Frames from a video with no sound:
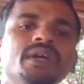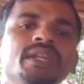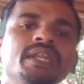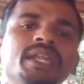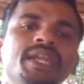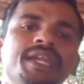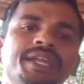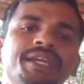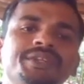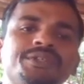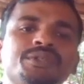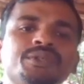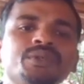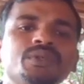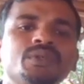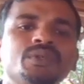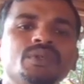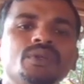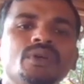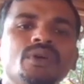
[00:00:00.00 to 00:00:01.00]
leading
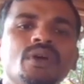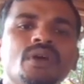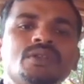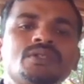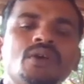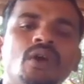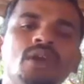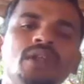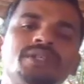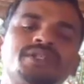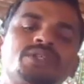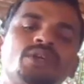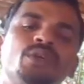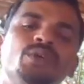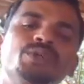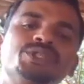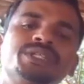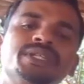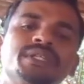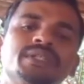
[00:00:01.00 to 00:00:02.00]
to solid
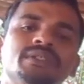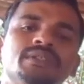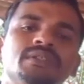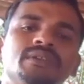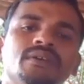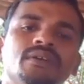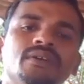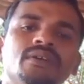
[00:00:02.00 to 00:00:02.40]
solution